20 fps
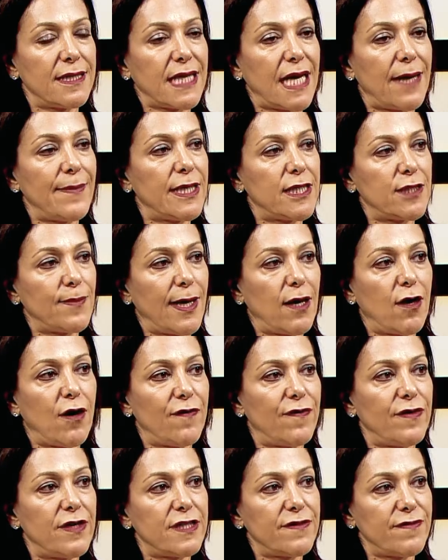coming to my
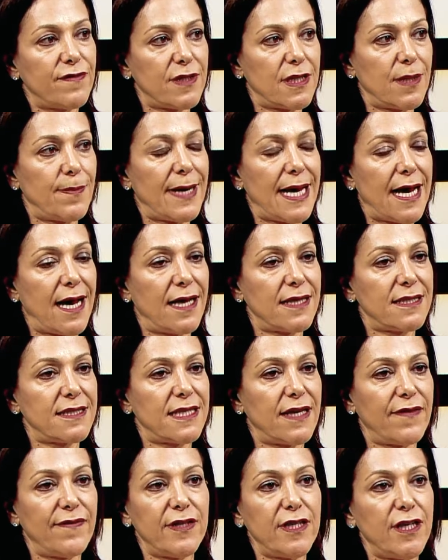office for the past
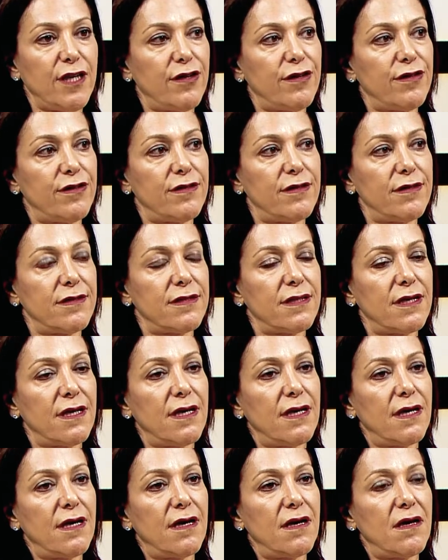7 years,
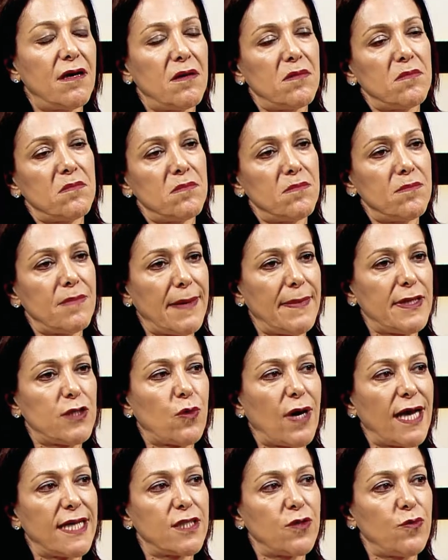maybe
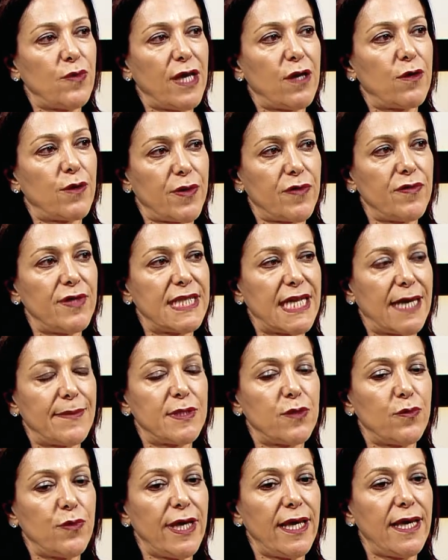twice a week or 3 times
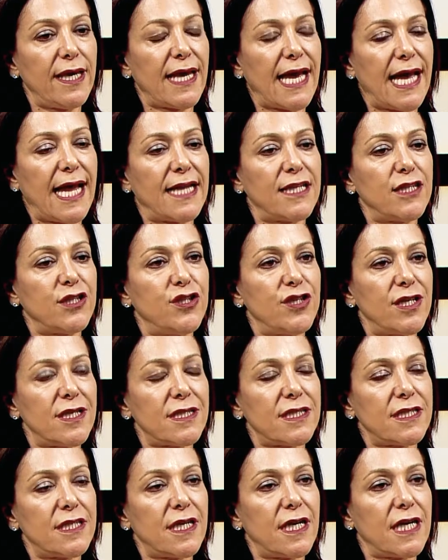a week. And
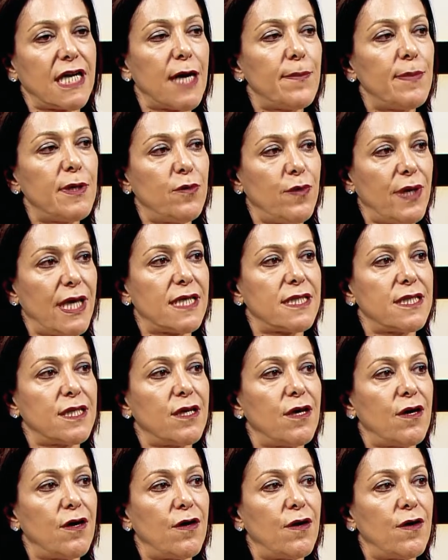just a couple of weeks
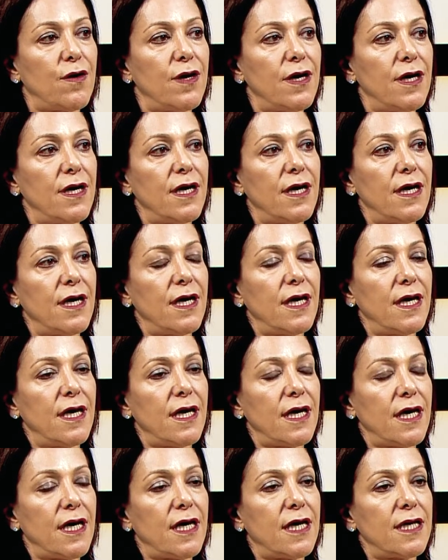ago,
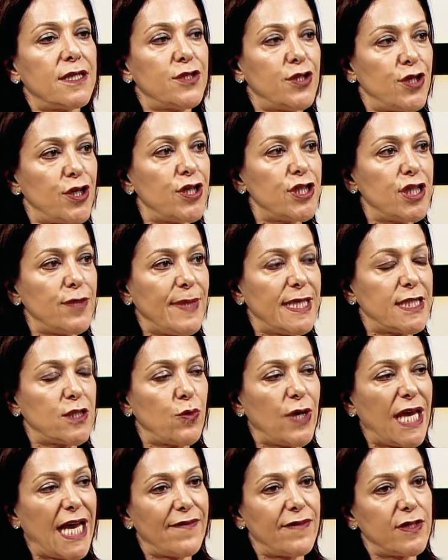turned to me. So
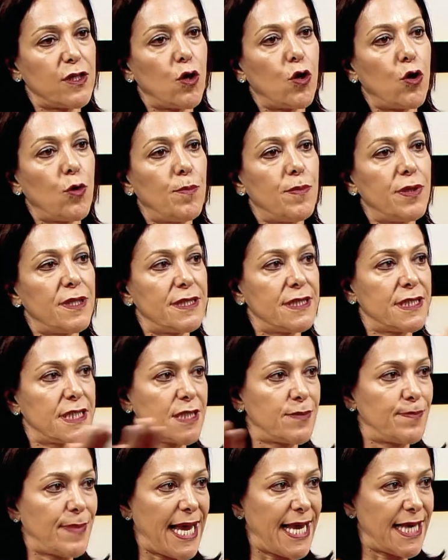we have an open
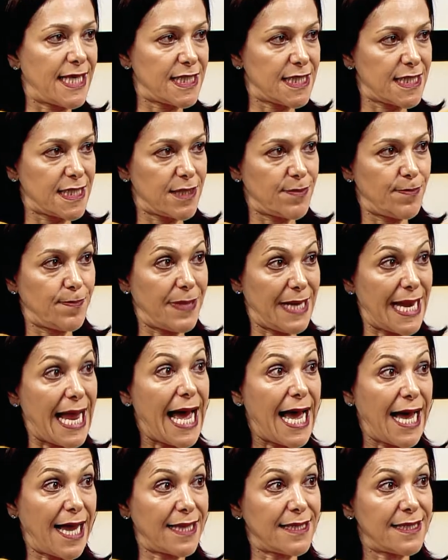space
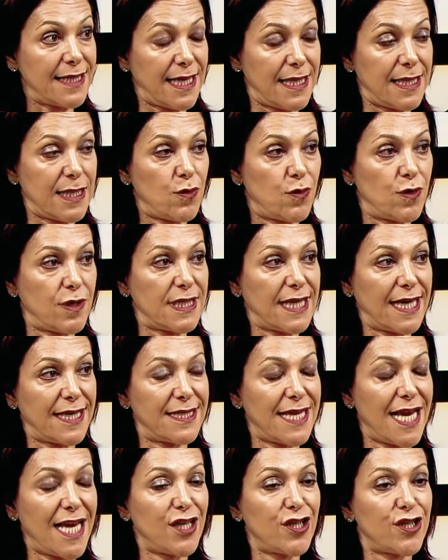plan in the
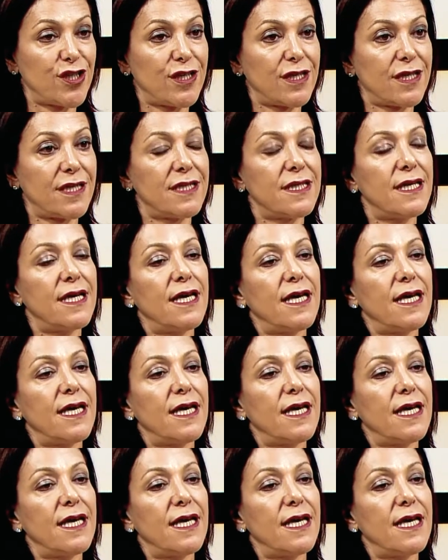organization.